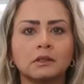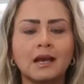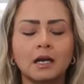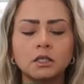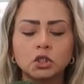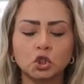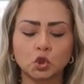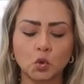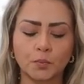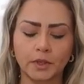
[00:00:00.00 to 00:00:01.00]
They are
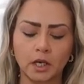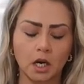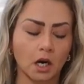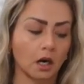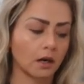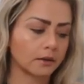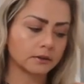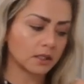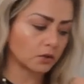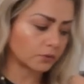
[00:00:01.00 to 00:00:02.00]
super
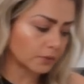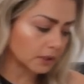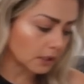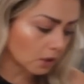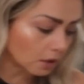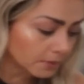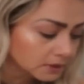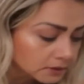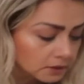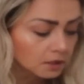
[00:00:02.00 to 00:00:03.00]
hard. They don't read the
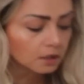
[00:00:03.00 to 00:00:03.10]
comments.